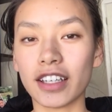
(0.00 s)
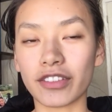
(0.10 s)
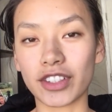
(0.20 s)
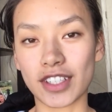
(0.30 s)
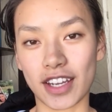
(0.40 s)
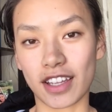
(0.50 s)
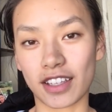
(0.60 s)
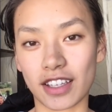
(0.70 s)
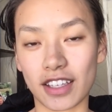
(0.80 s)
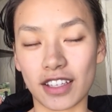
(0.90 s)
of your
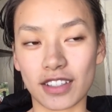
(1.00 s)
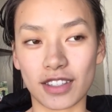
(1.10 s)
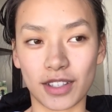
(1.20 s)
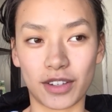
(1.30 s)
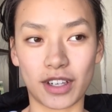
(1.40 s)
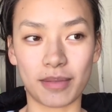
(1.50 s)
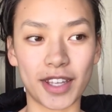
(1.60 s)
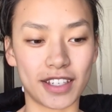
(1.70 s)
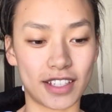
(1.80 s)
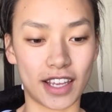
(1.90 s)
daily sodium
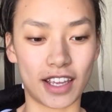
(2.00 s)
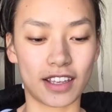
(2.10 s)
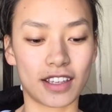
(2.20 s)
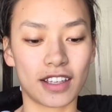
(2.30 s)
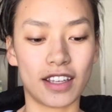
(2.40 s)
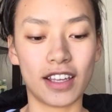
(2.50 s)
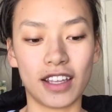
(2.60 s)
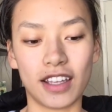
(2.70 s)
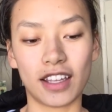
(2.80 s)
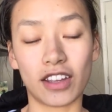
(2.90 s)
intake,
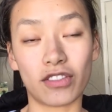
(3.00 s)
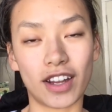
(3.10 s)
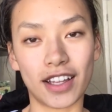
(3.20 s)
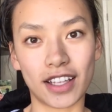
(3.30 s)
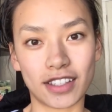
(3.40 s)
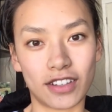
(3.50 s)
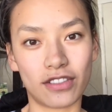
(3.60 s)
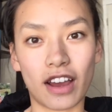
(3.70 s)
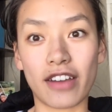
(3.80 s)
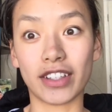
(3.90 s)
if not less than
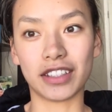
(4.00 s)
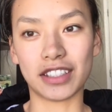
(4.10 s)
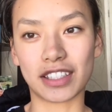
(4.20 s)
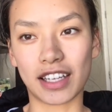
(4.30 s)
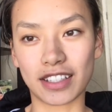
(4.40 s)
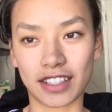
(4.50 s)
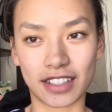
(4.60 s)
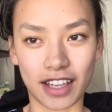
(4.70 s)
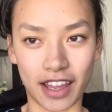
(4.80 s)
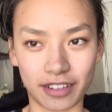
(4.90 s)
5, at least less than
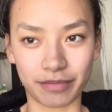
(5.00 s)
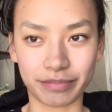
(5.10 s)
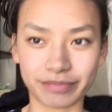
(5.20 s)
10.